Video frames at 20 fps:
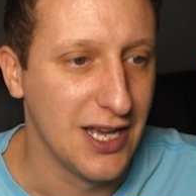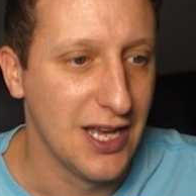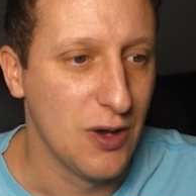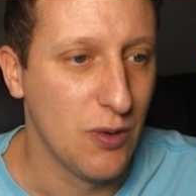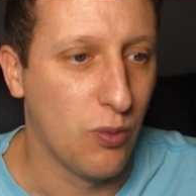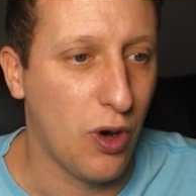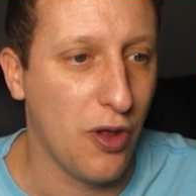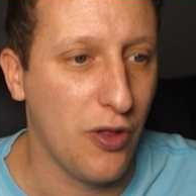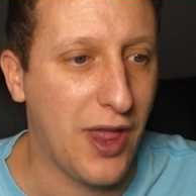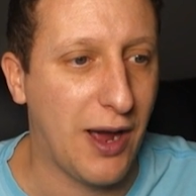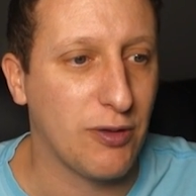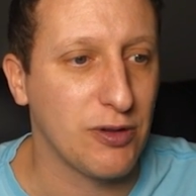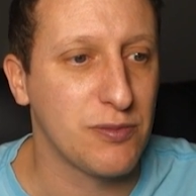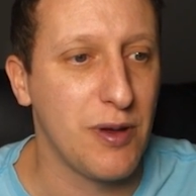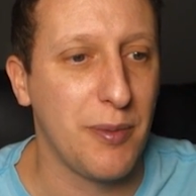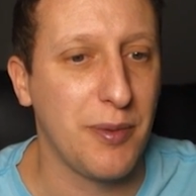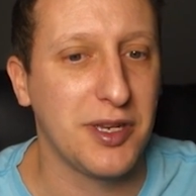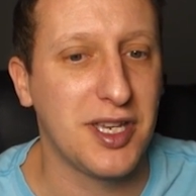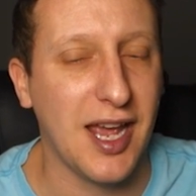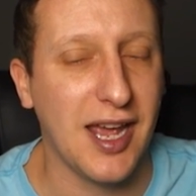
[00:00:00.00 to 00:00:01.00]
One that was
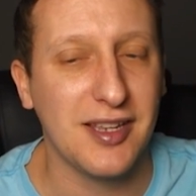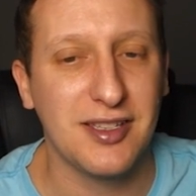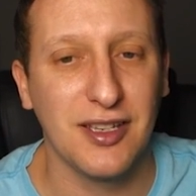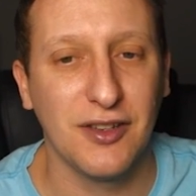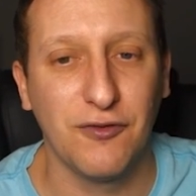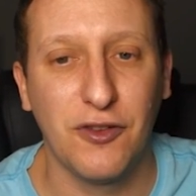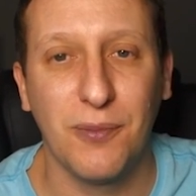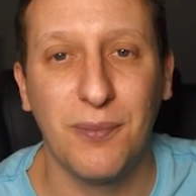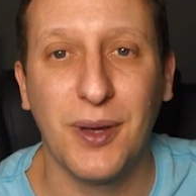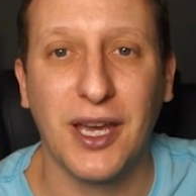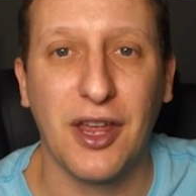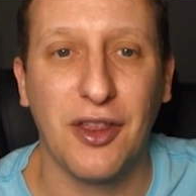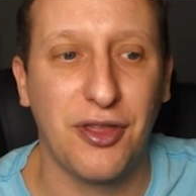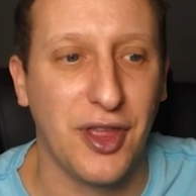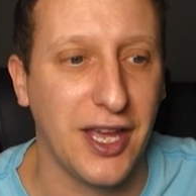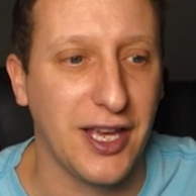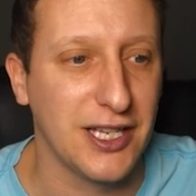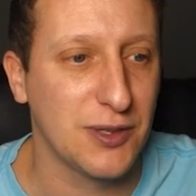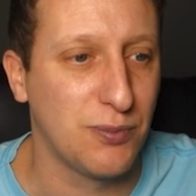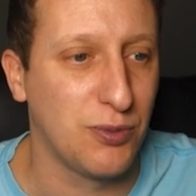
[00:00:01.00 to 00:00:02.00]
maybe destined for bigger
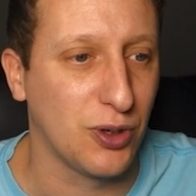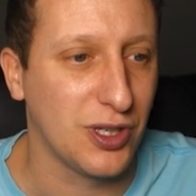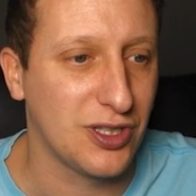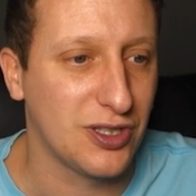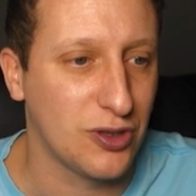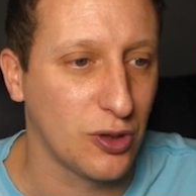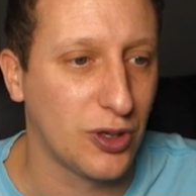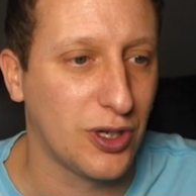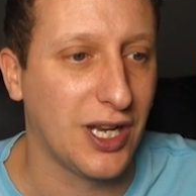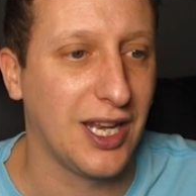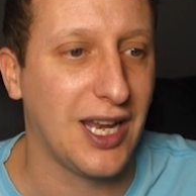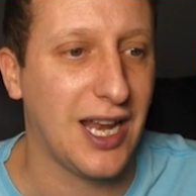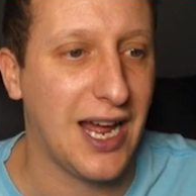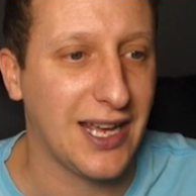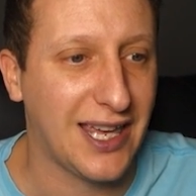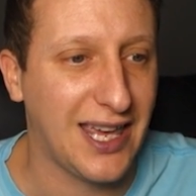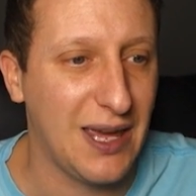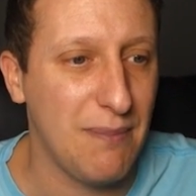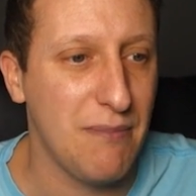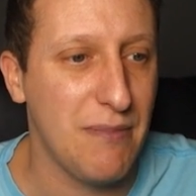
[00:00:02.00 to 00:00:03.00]
things, but he's looking like
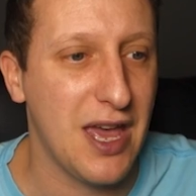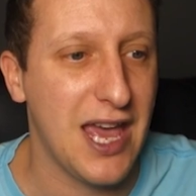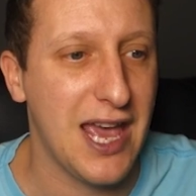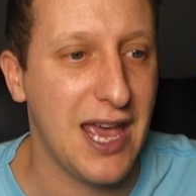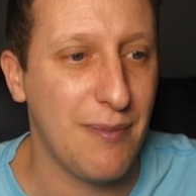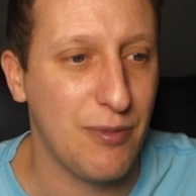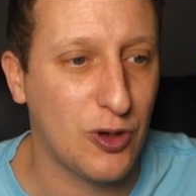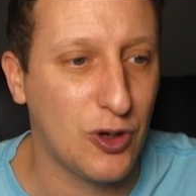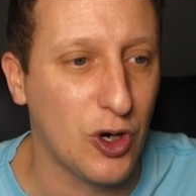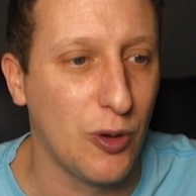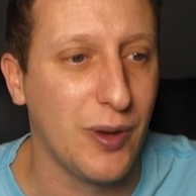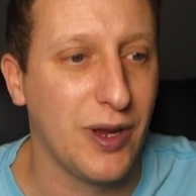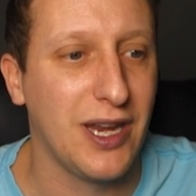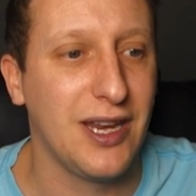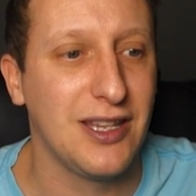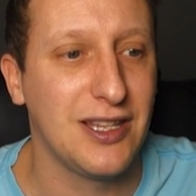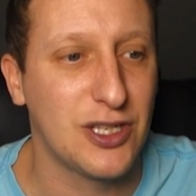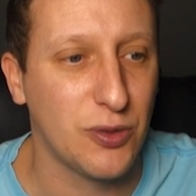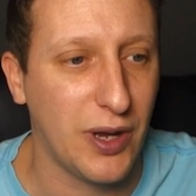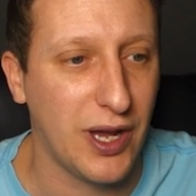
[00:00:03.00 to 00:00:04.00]
he may be coming
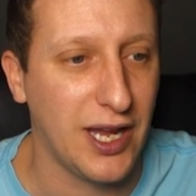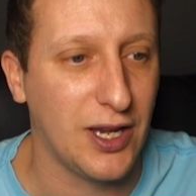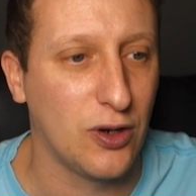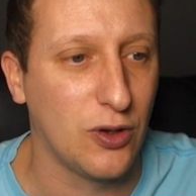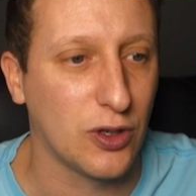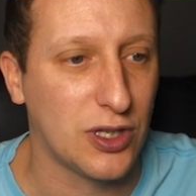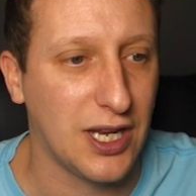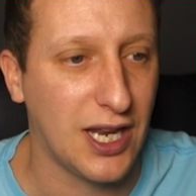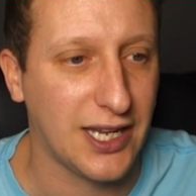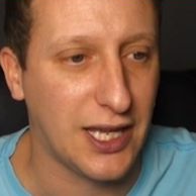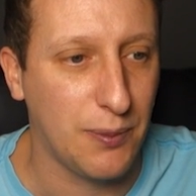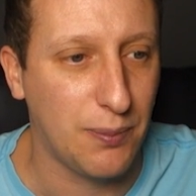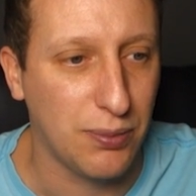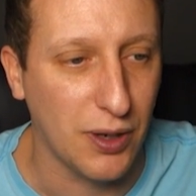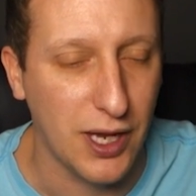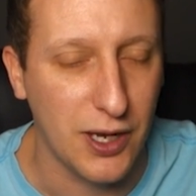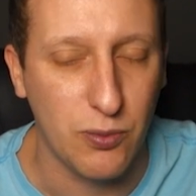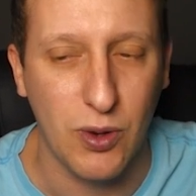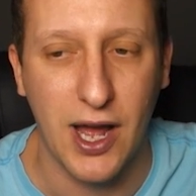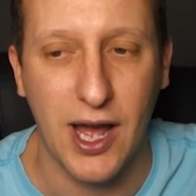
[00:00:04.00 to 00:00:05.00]
into it. He looked like he
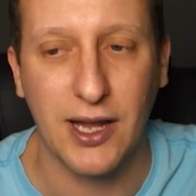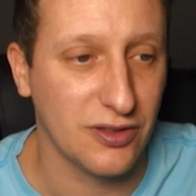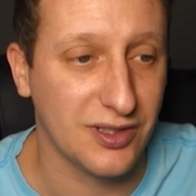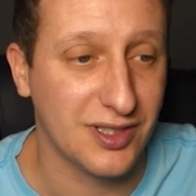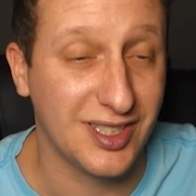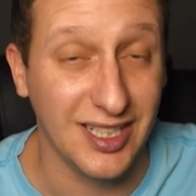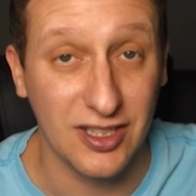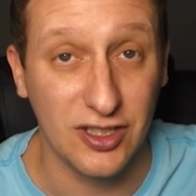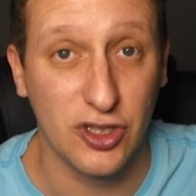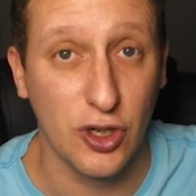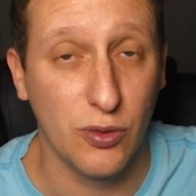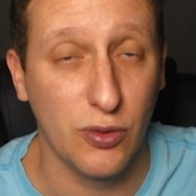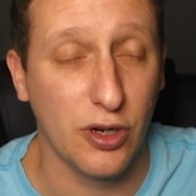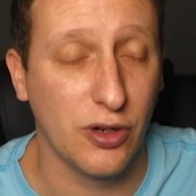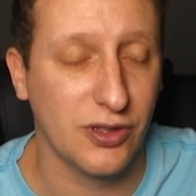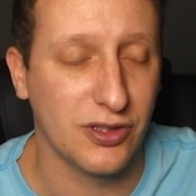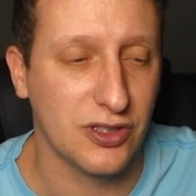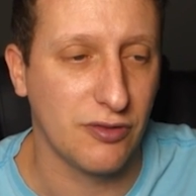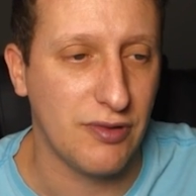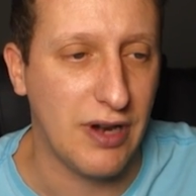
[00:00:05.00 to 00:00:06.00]
played well since
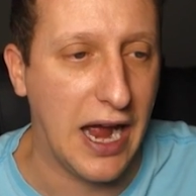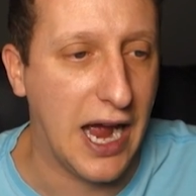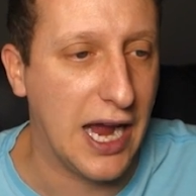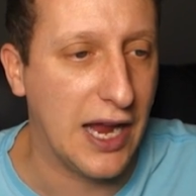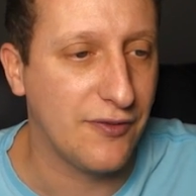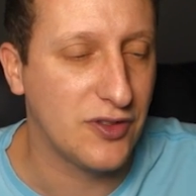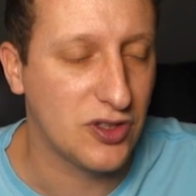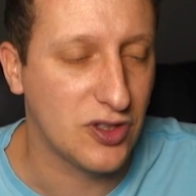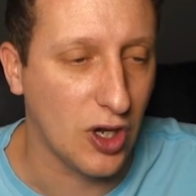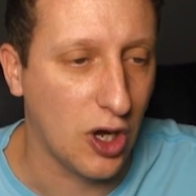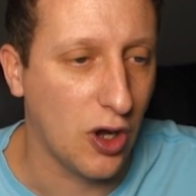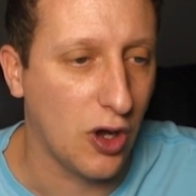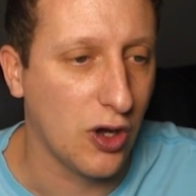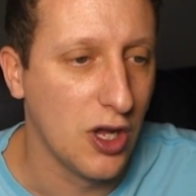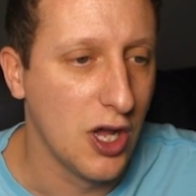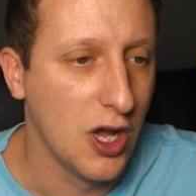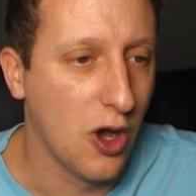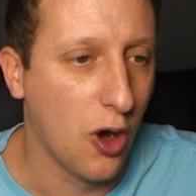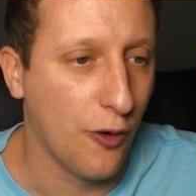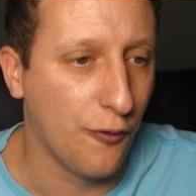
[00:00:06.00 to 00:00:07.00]
Nuno's arrived, so
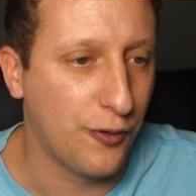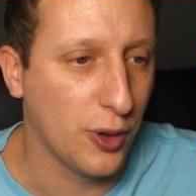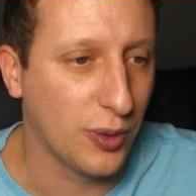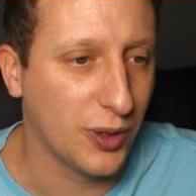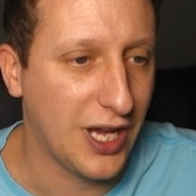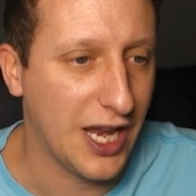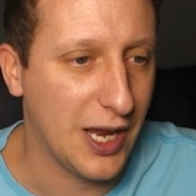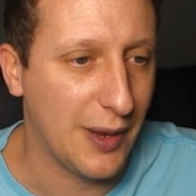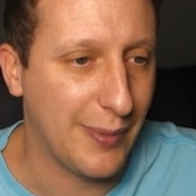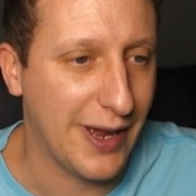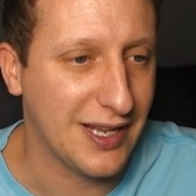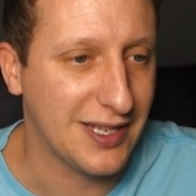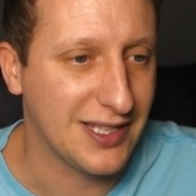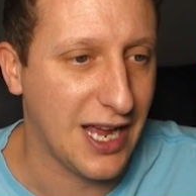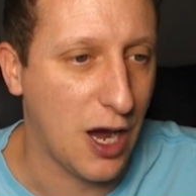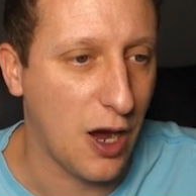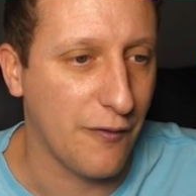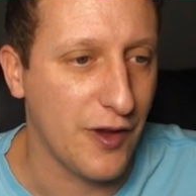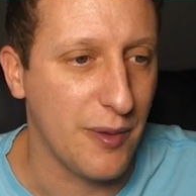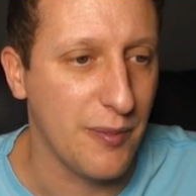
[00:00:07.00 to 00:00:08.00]
hopefully we'll get the best
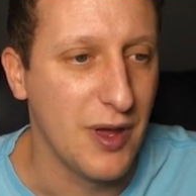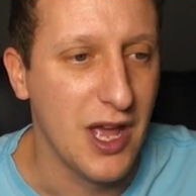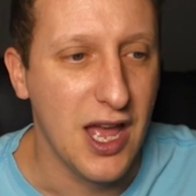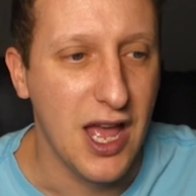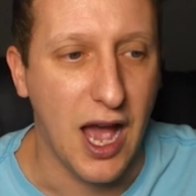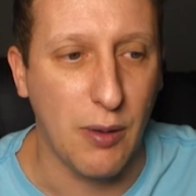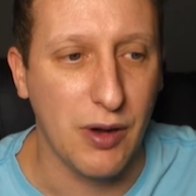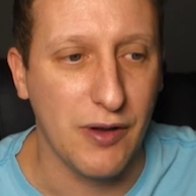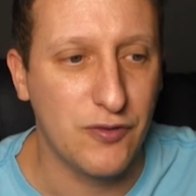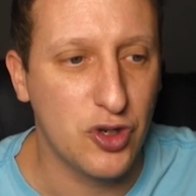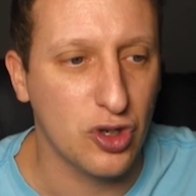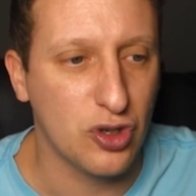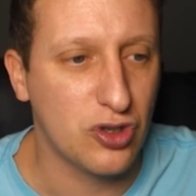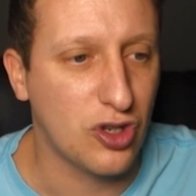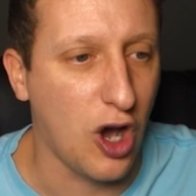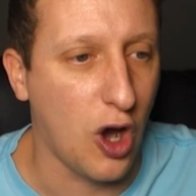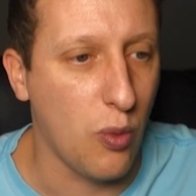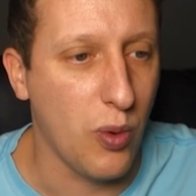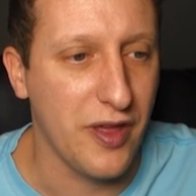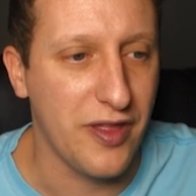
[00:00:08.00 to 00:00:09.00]
out of him. And we've just
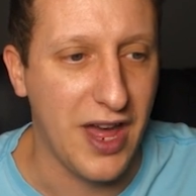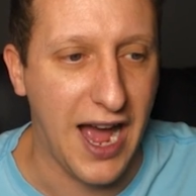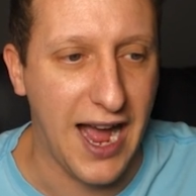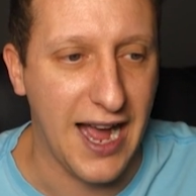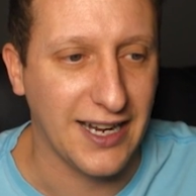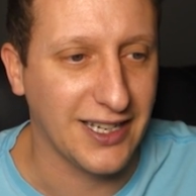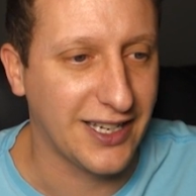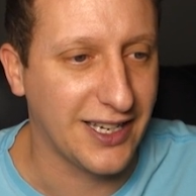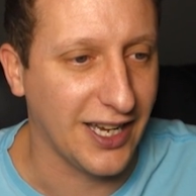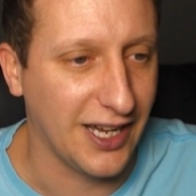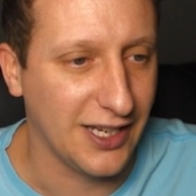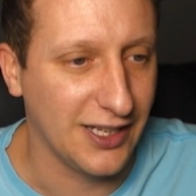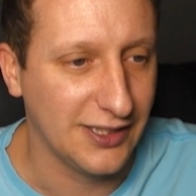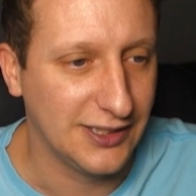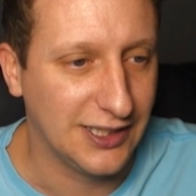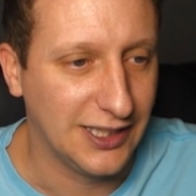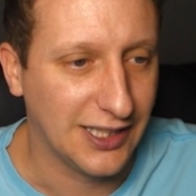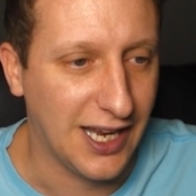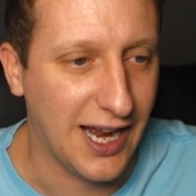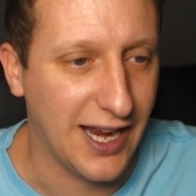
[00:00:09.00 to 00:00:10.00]
gone with Anchor.
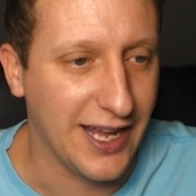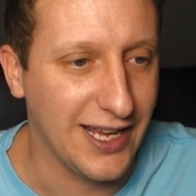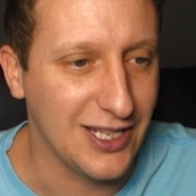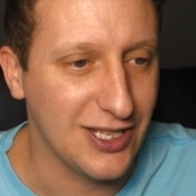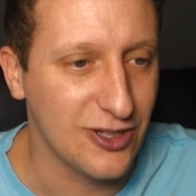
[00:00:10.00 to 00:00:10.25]
Like, he's